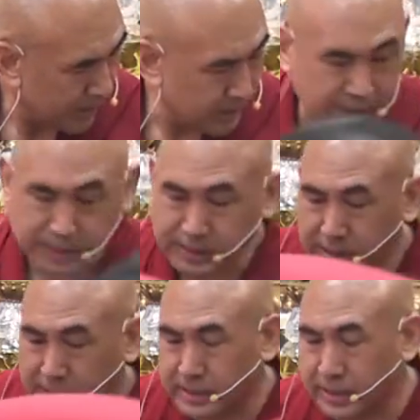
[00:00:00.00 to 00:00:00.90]

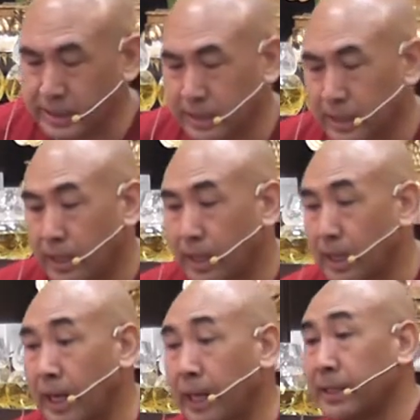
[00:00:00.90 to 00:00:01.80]
Essenceless and
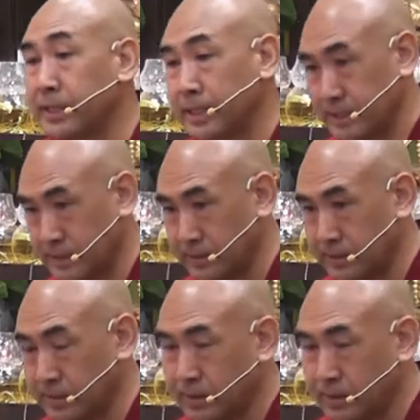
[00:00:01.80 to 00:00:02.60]
ugliness.